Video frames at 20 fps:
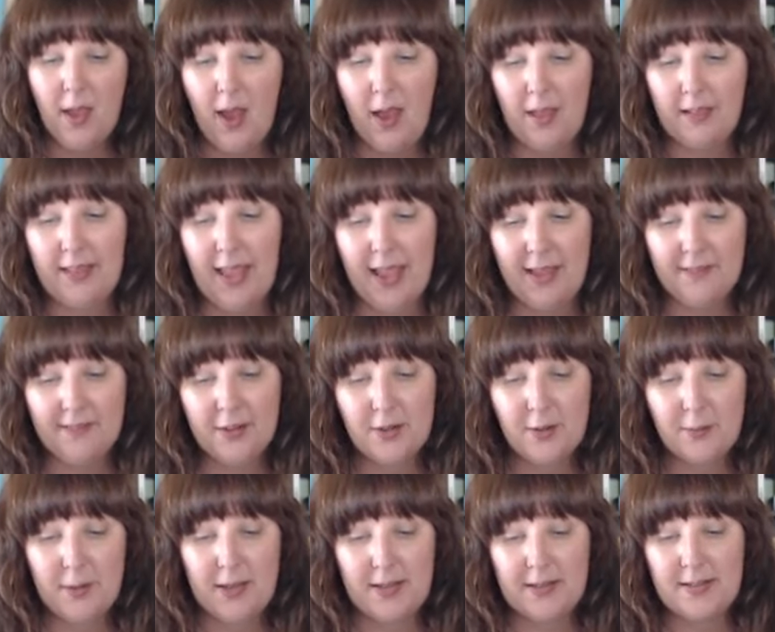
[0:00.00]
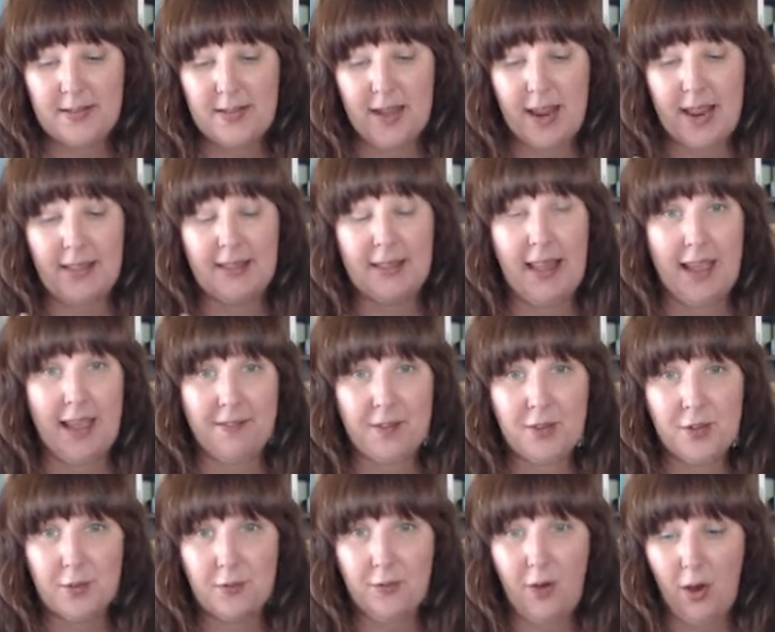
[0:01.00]
Lavender Mint and
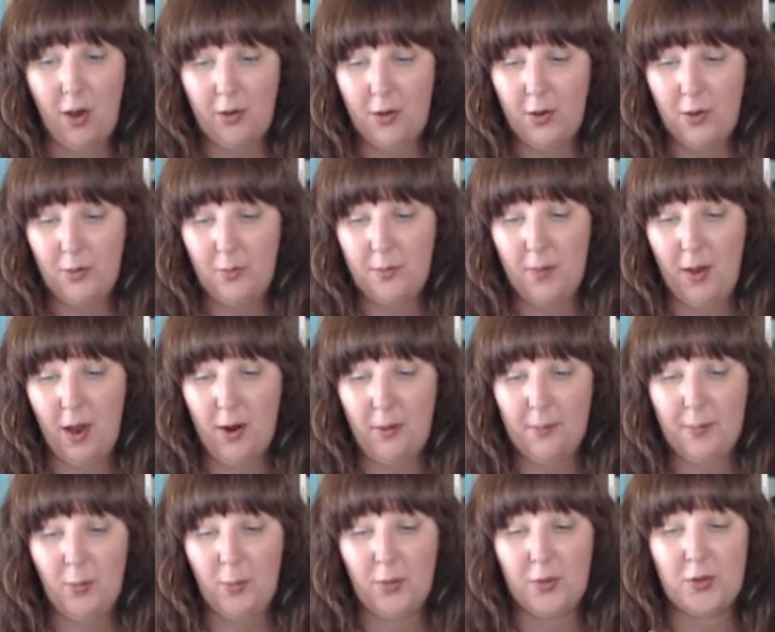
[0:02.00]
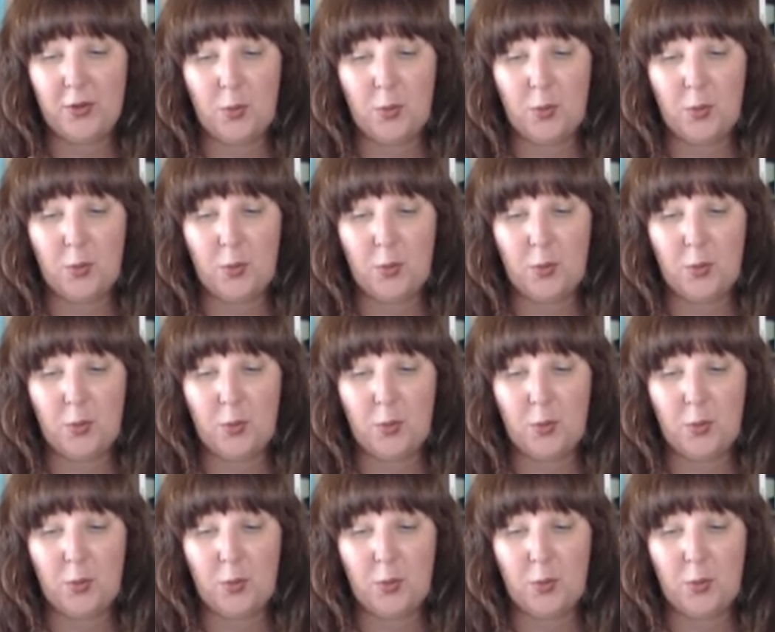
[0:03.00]
Lavender Volume are both